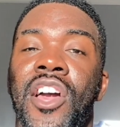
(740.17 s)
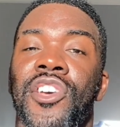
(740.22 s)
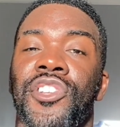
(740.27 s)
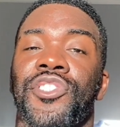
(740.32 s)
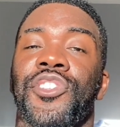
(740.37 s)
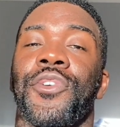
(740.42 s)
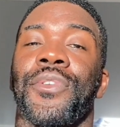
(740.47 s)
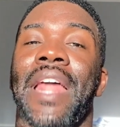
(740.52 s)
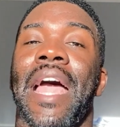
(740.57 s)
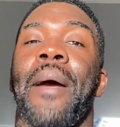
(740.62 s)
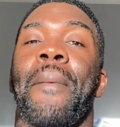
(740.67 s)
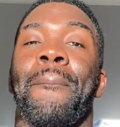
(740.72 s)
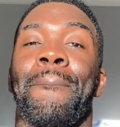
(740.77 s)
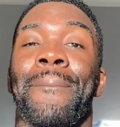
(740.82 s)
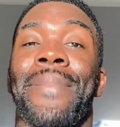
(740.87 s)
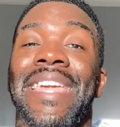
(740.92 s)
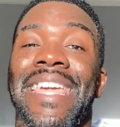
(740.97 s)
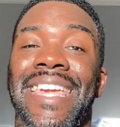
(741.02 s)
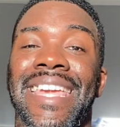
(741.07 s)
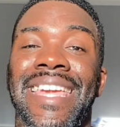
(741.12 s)
So now
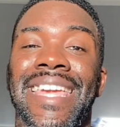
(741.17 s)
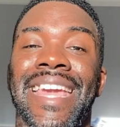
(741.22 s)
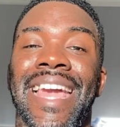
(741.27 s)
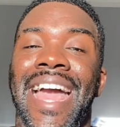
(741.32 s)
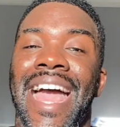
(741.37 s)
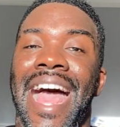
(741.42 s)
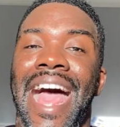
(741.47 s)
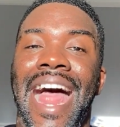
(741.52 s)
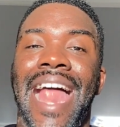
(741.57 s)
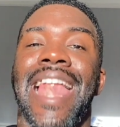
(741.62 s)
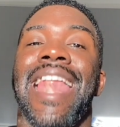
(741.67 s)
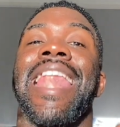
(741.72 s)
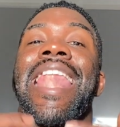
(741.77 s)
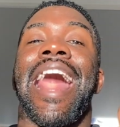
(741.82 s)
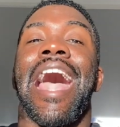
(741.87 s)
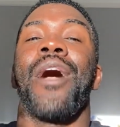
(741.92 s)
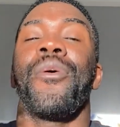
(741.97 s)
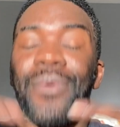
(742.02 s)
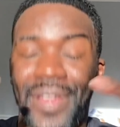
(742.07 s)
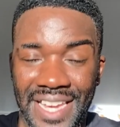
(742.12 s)
me
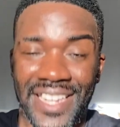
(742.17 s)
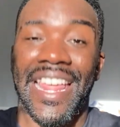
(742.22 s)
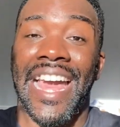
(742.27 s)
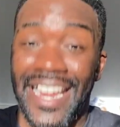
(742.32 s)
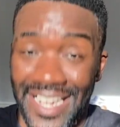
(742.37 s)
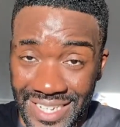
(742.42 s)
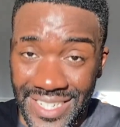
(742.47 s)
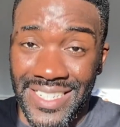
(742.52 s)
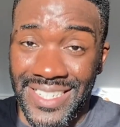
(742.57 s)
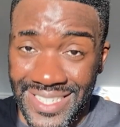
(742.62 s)
allowing that